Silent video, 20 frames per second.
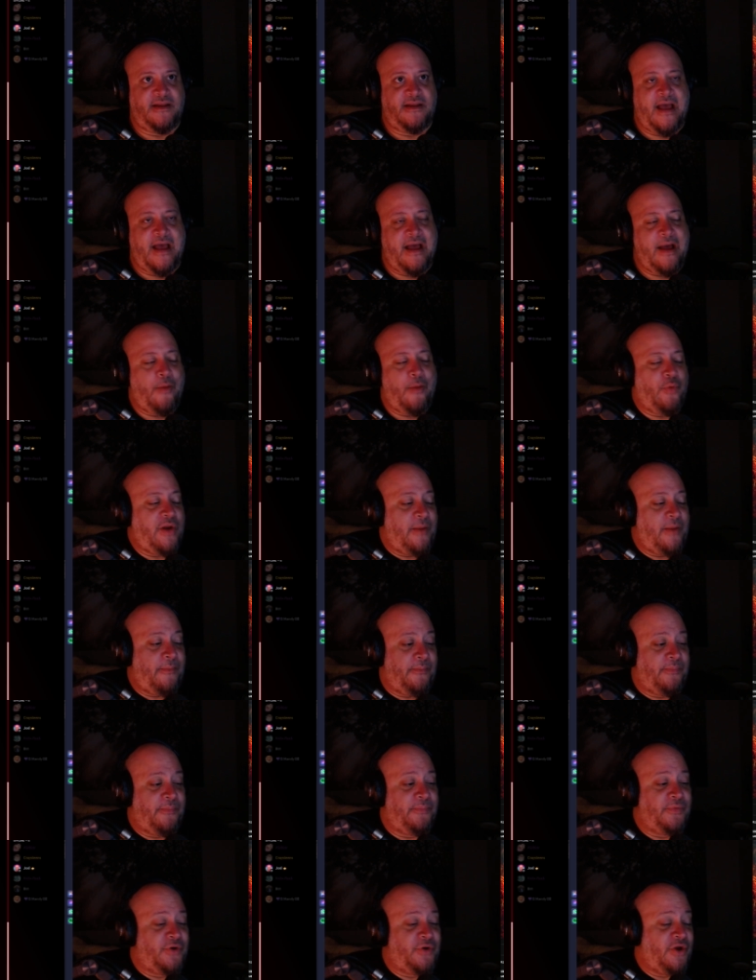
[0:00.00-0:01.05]
What I'm
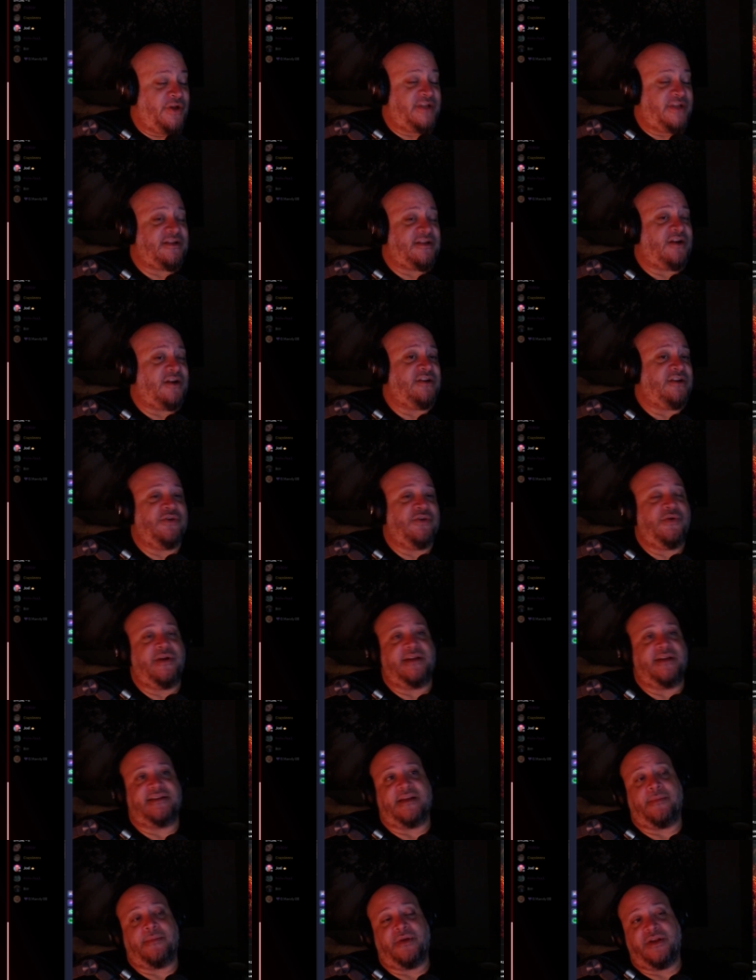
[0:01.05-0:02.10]
going to start doing
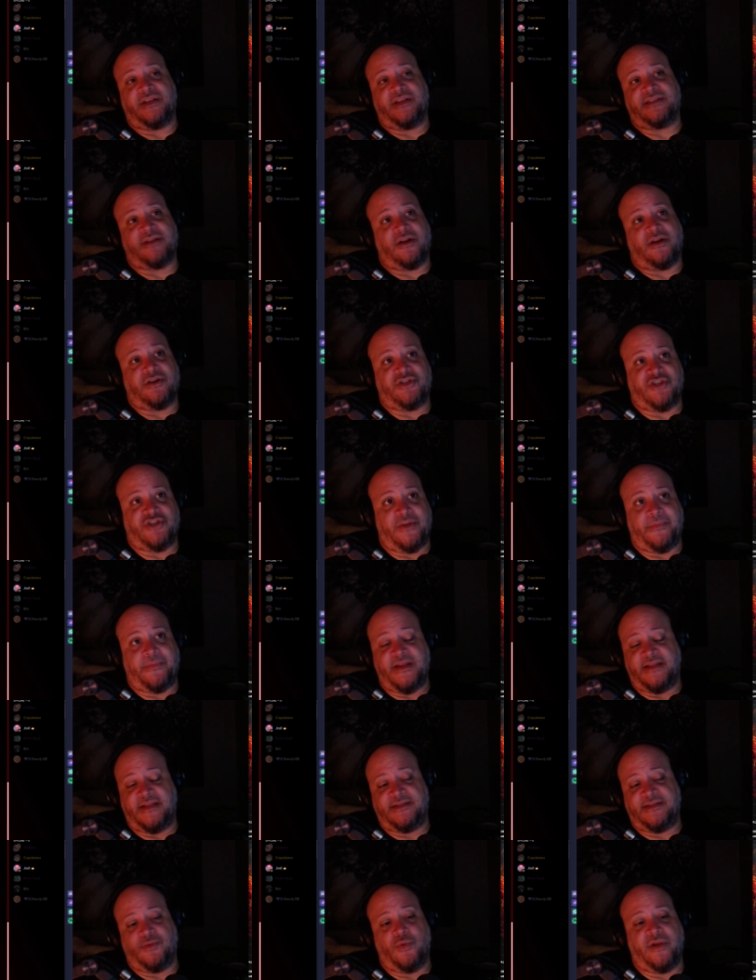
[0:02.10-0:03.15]
is I'm going to start jumping
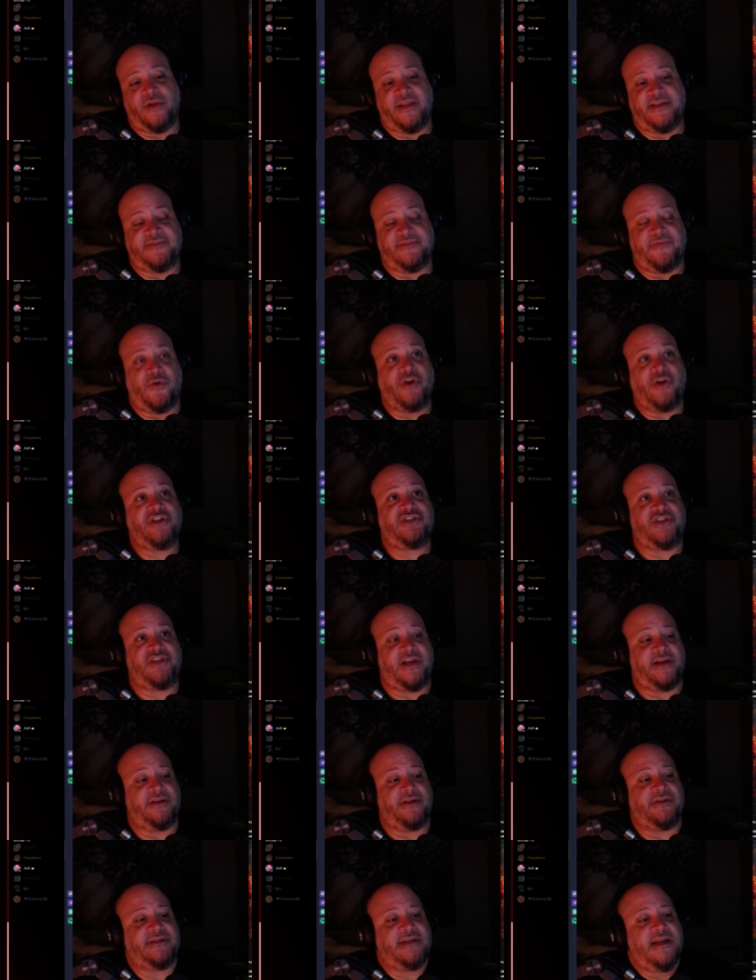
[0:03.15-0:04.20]
into one of these voice
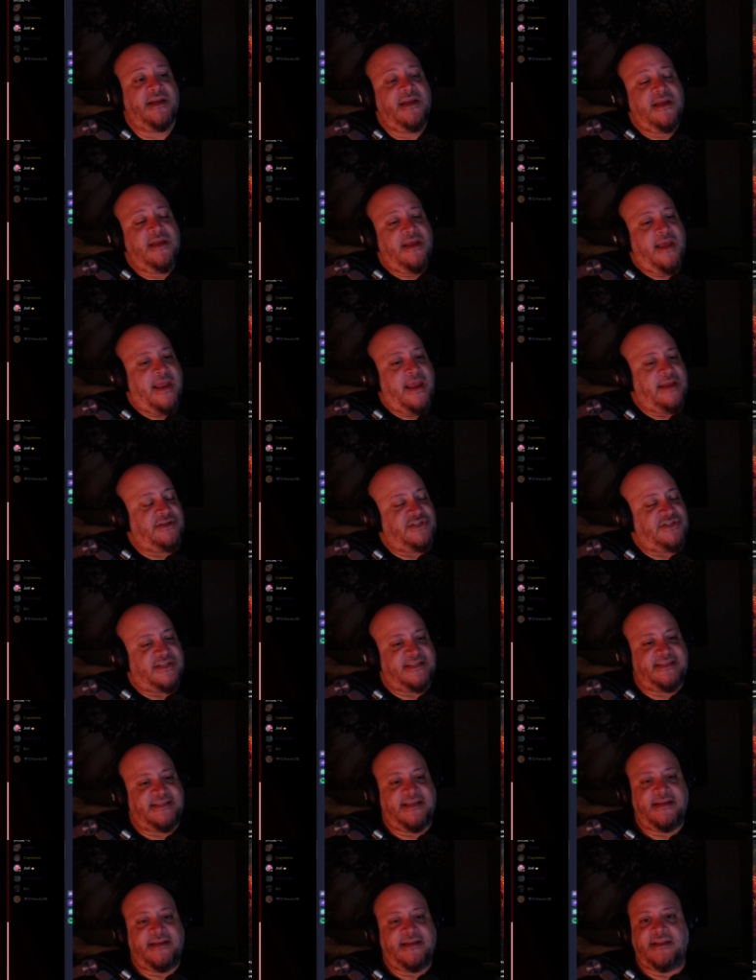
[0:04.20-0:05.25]
channels and just
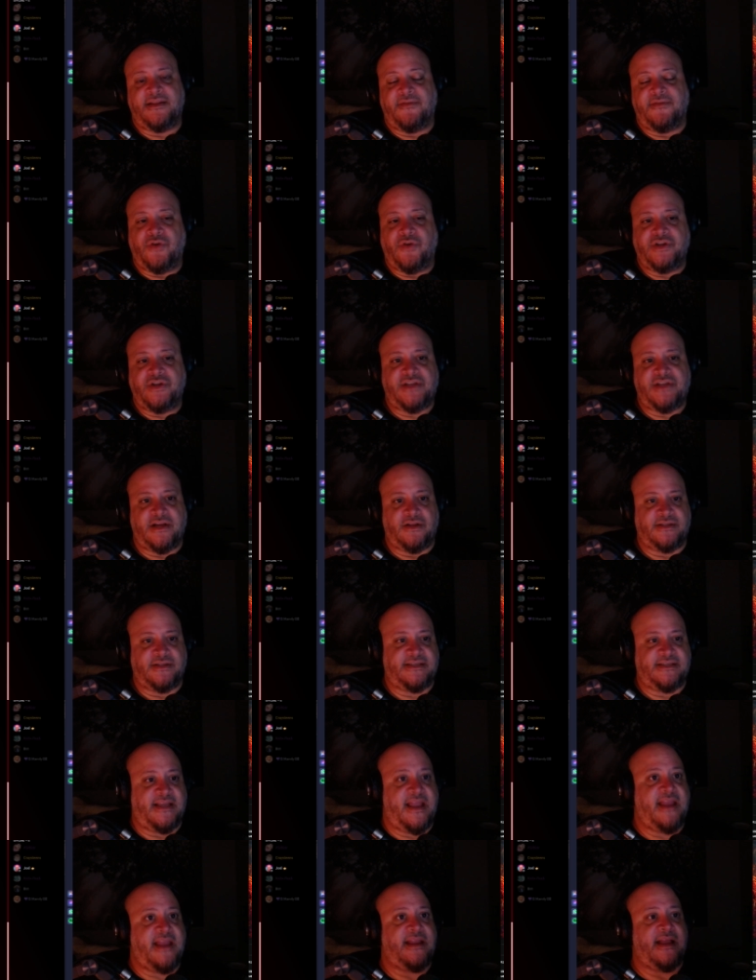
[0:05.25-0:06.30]
sitting in the voice channel and say,
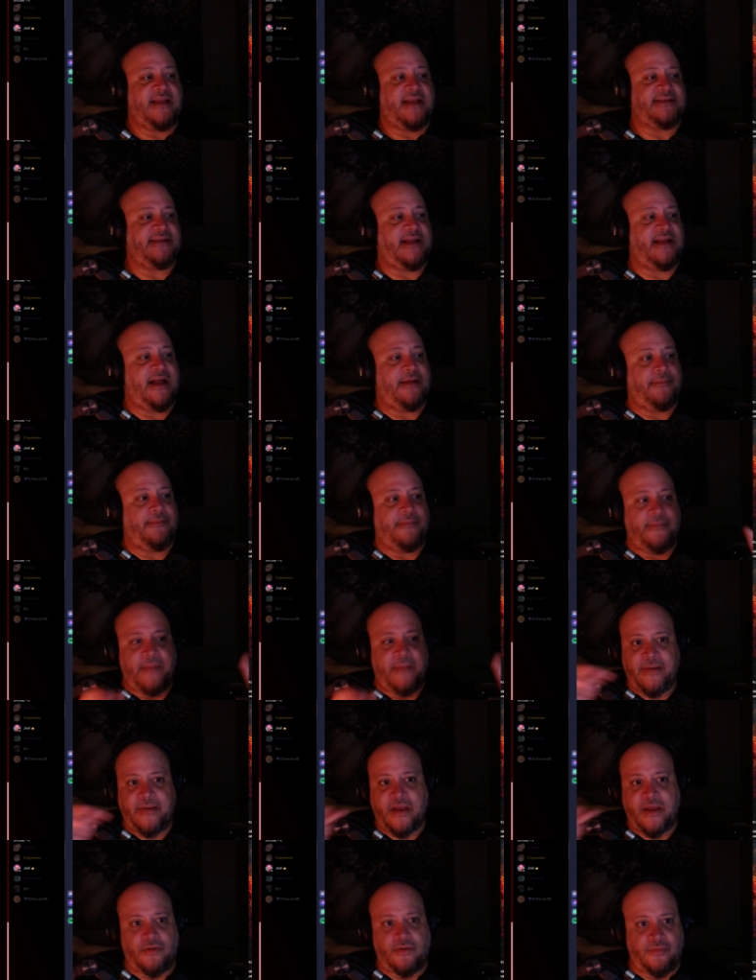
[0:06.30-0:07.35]
"Hey guys,
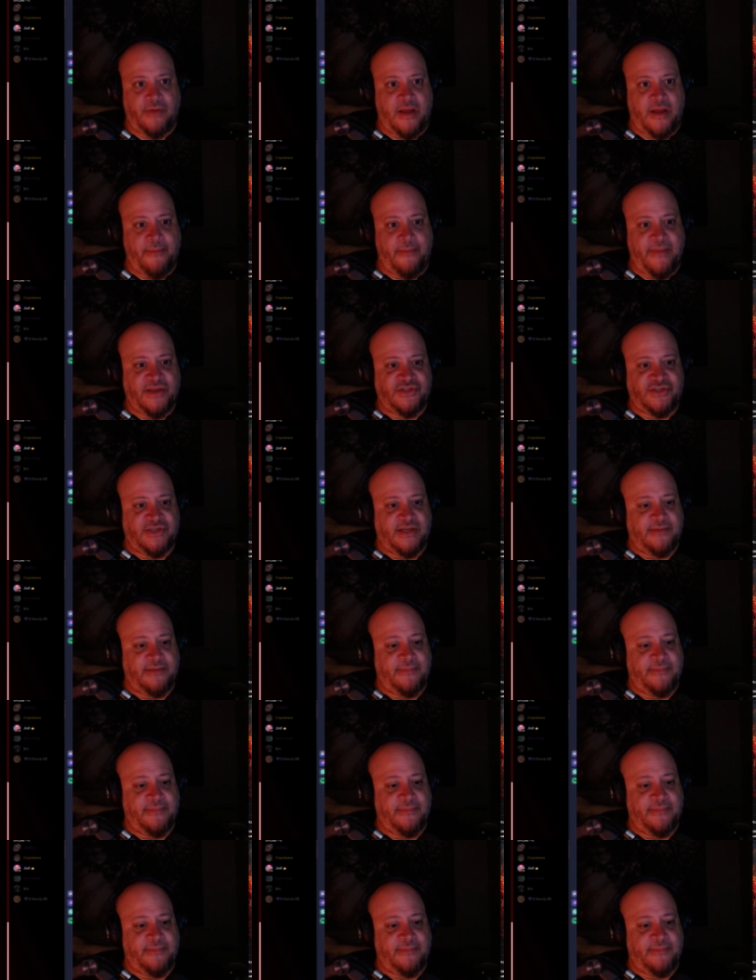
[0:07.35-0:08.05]
maybe I'll mention